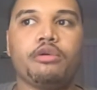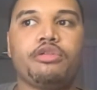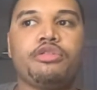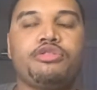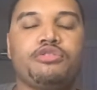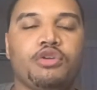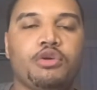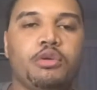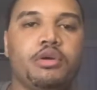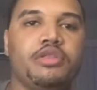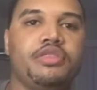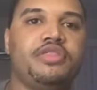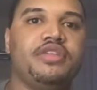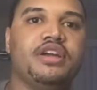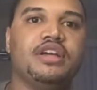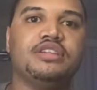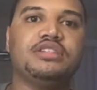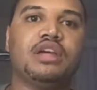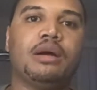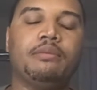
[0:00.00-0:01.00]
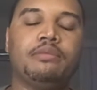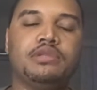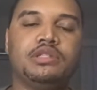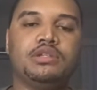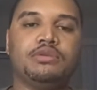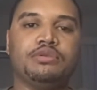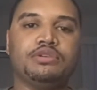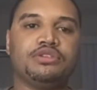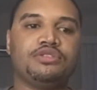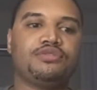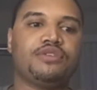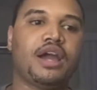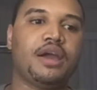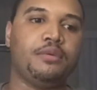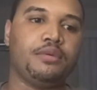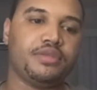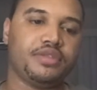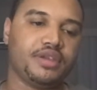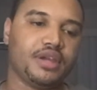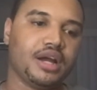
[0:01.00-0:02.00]
through with this up into his fight
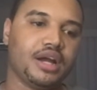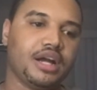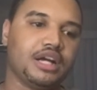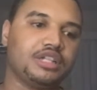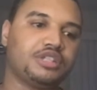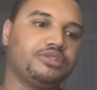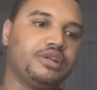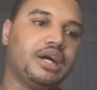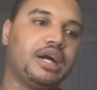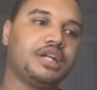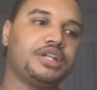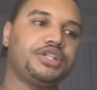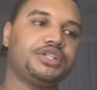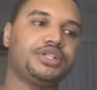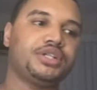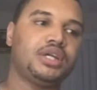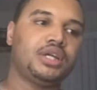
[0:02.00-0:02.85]
with Yasrach,